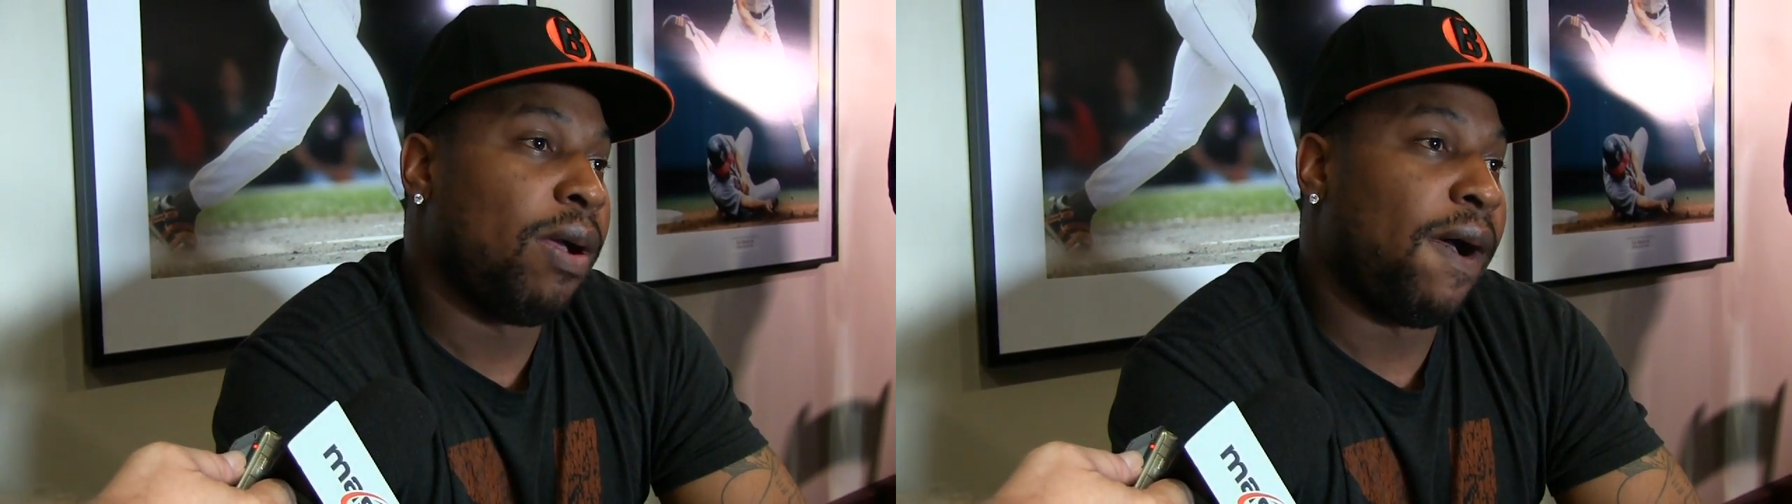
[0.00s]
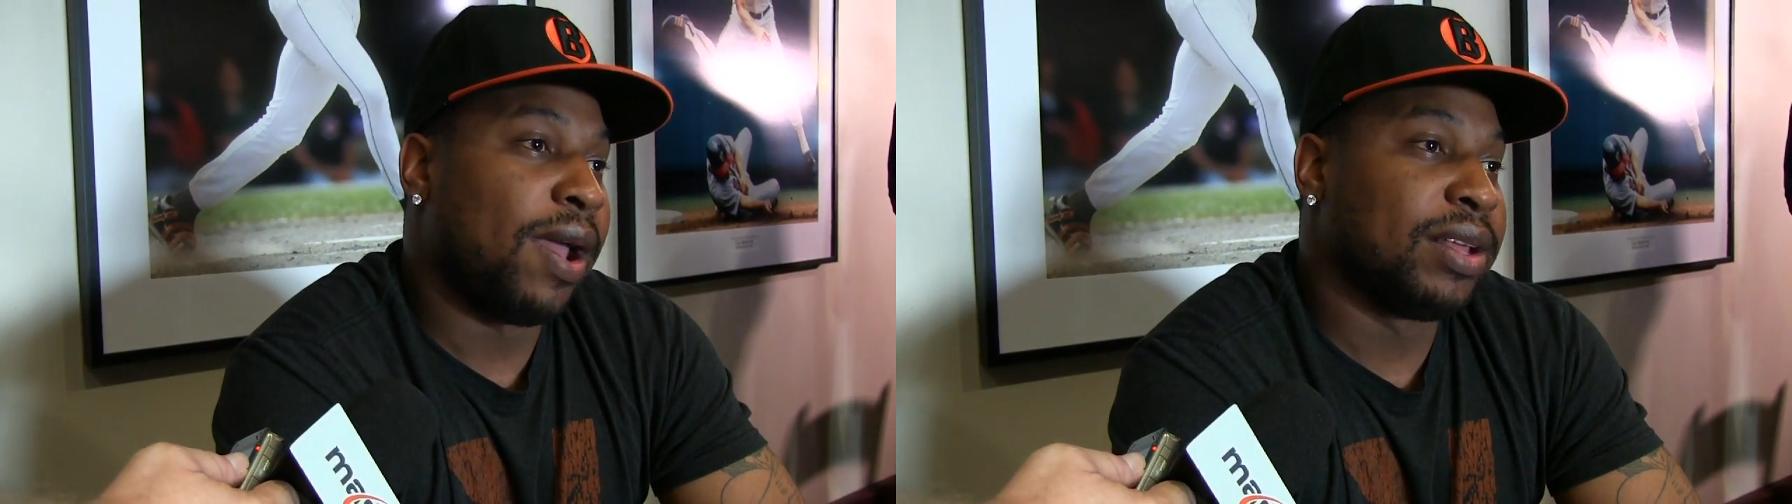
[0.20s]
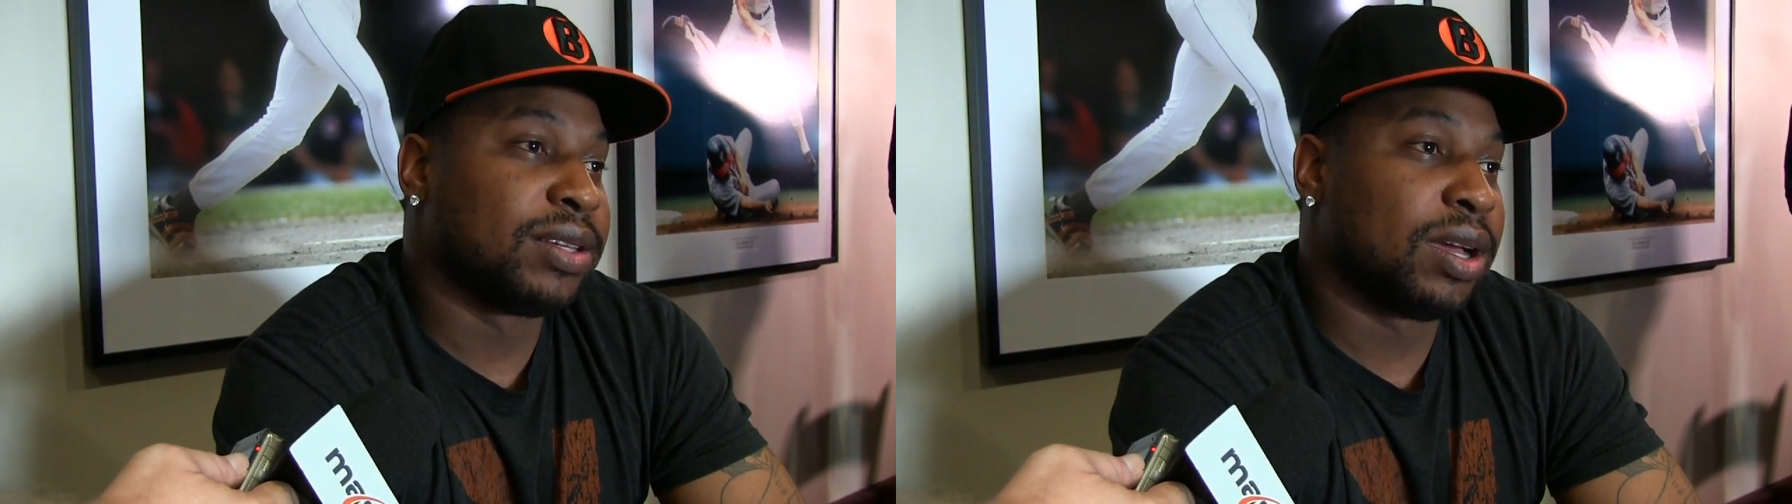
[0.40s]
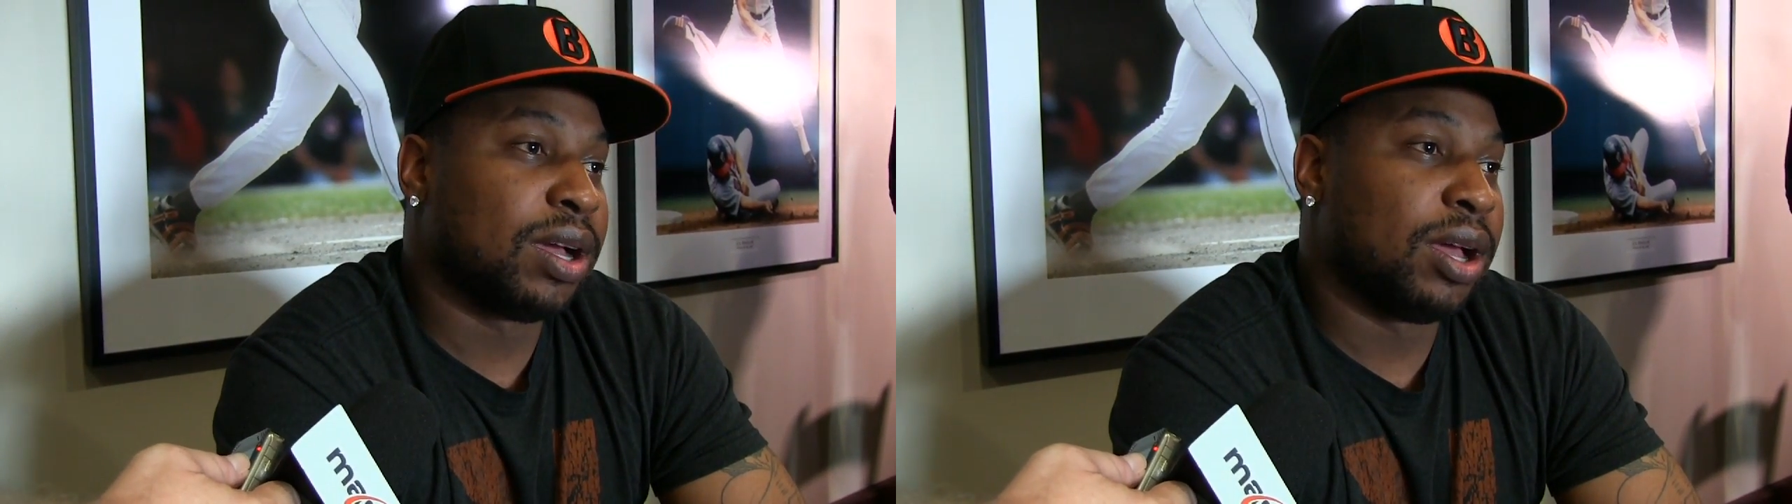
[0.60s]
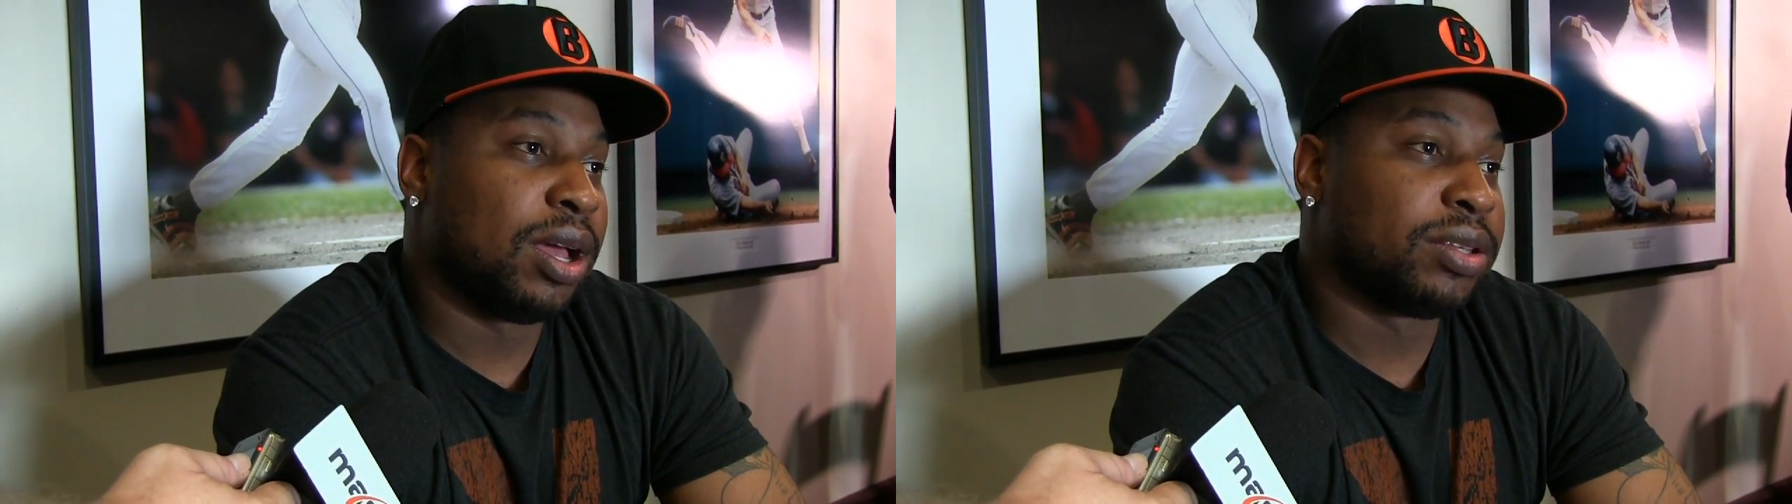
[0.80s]
Uh, he's,
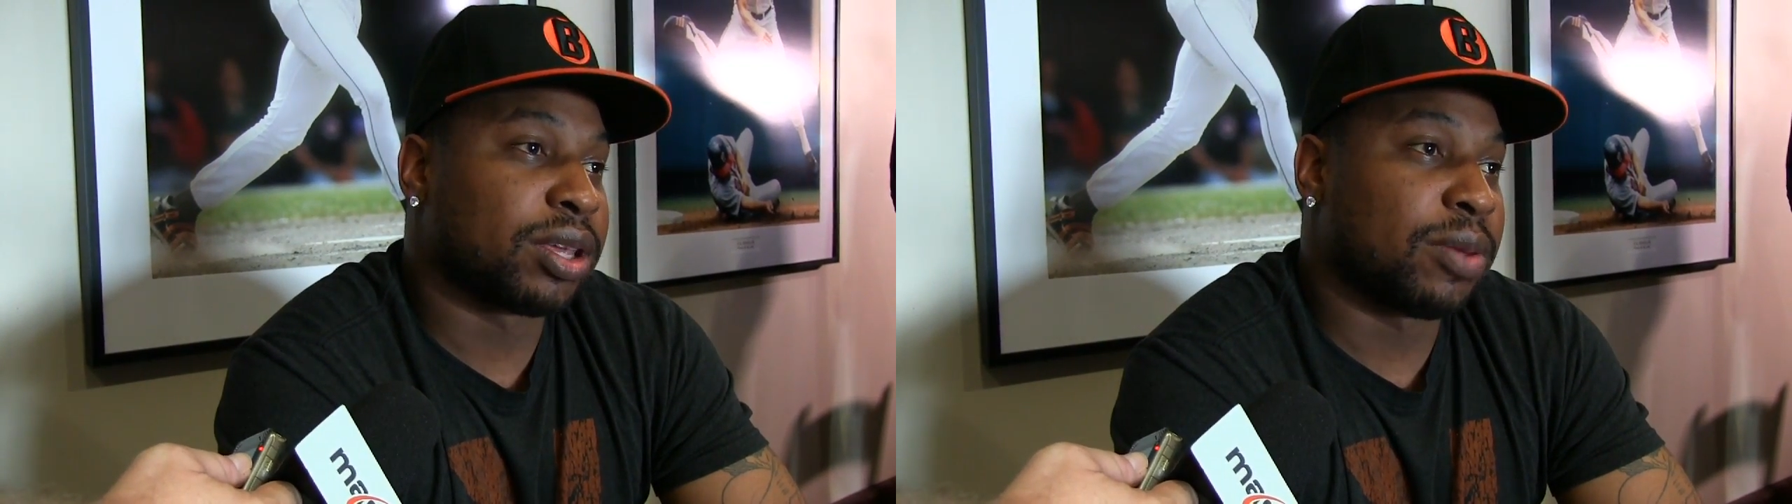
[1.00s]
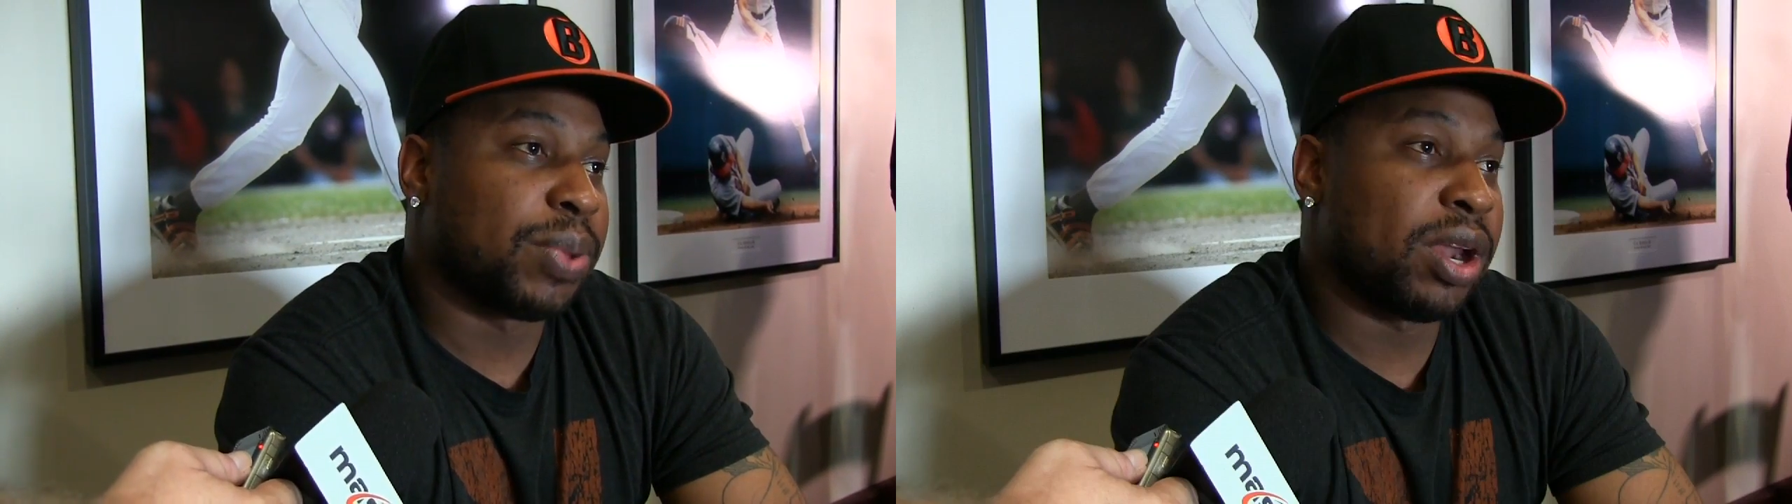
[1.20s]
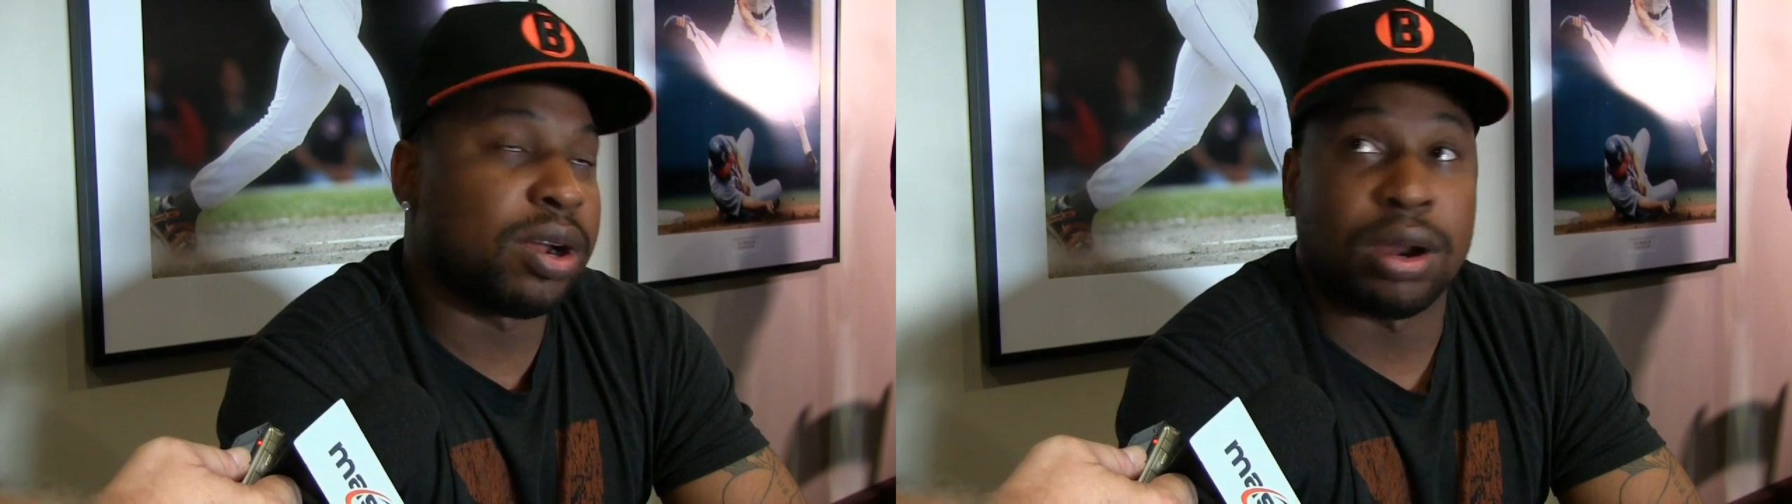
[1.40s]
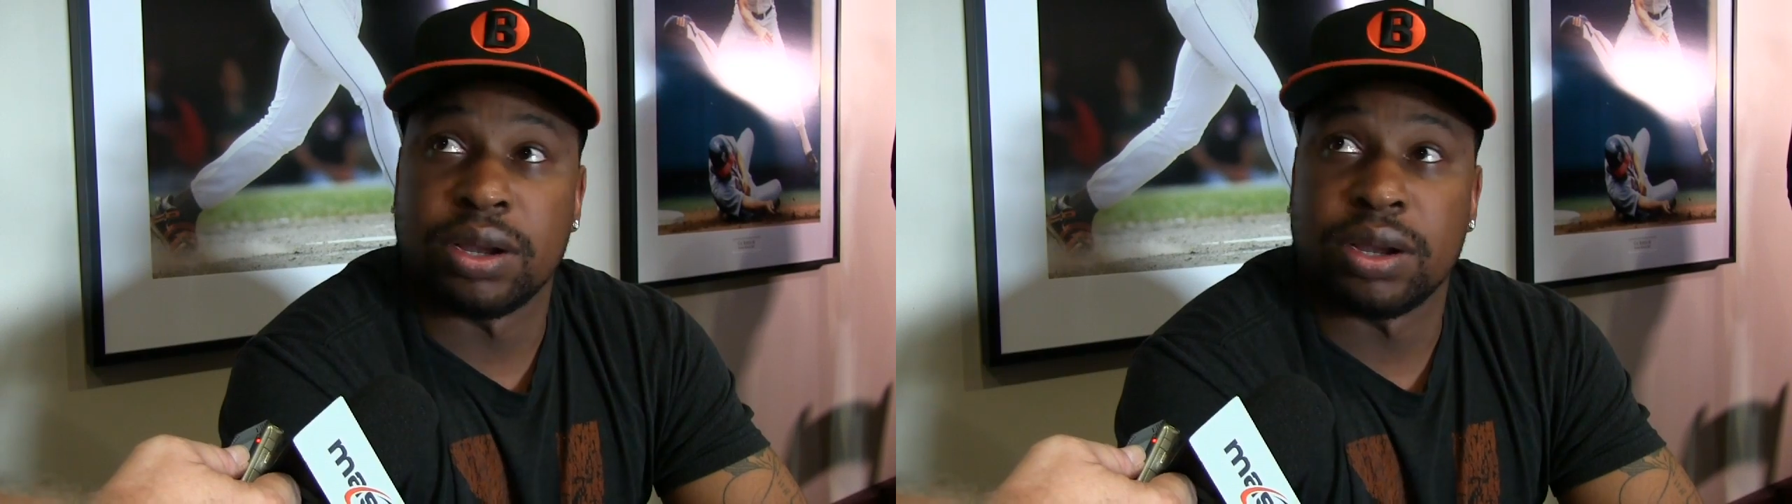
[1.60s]
a, he's a competitor.